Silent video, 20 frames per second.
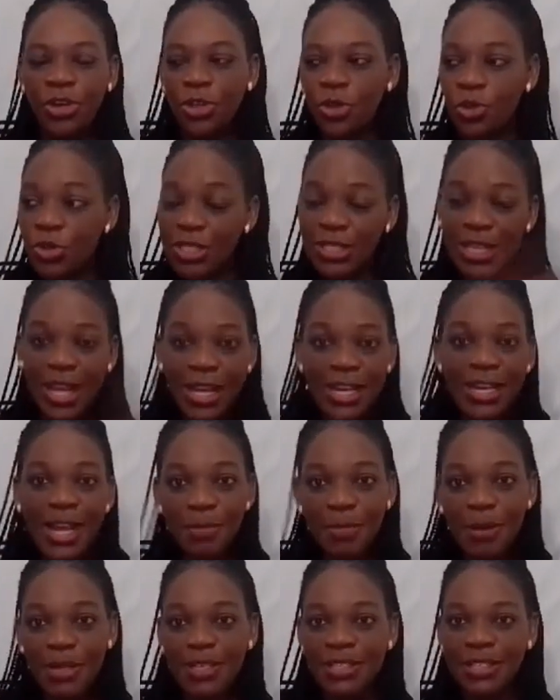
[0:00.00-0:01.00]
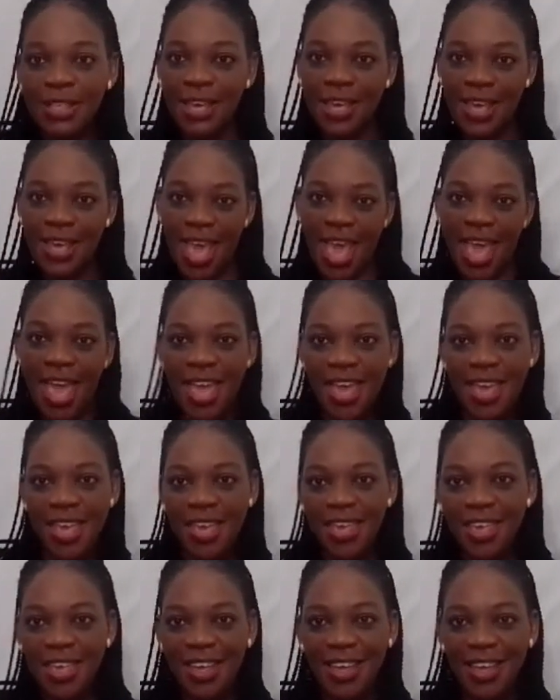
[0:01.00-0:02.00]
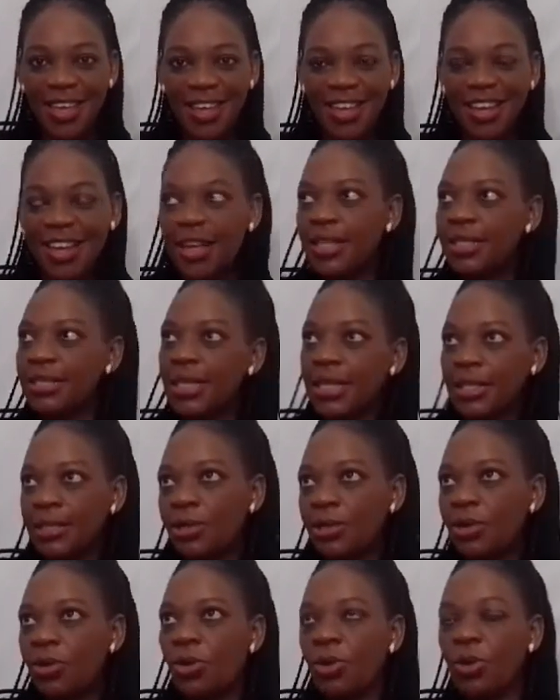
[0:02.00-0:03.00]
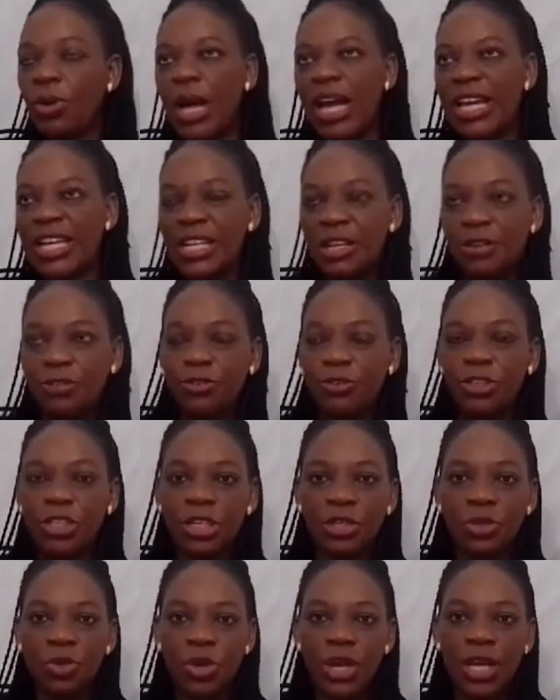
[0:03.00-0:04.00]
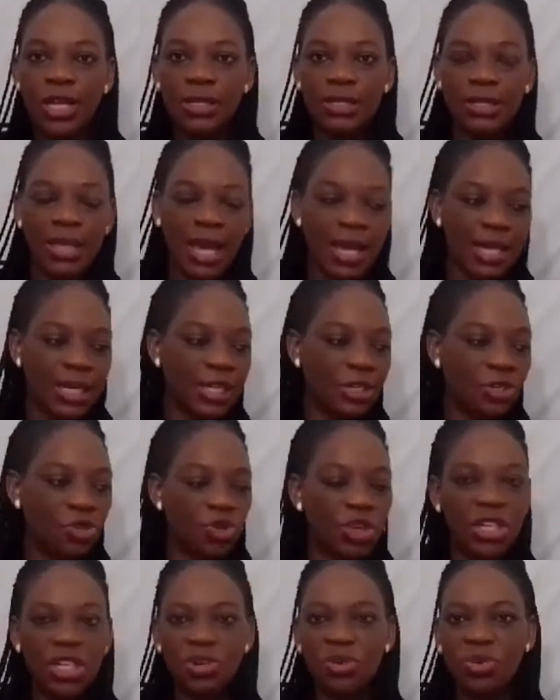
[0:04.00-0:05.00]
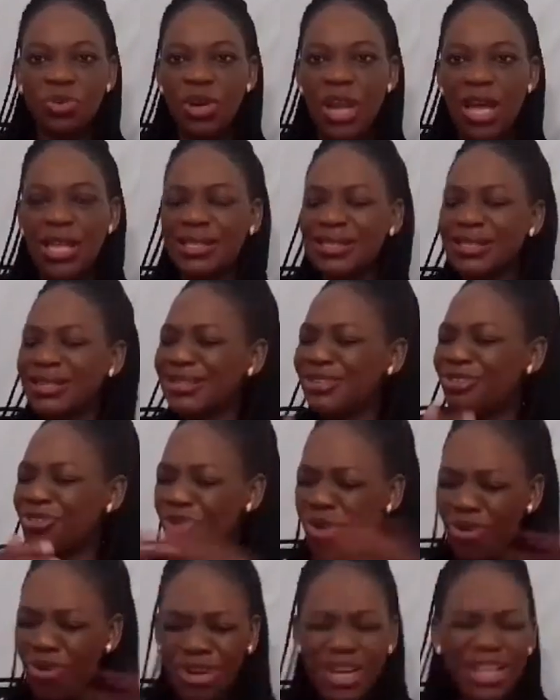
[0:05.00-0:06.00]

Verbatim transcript: You stand up and say, hey, just go, I need forty dollars, I need twenty dollars, to a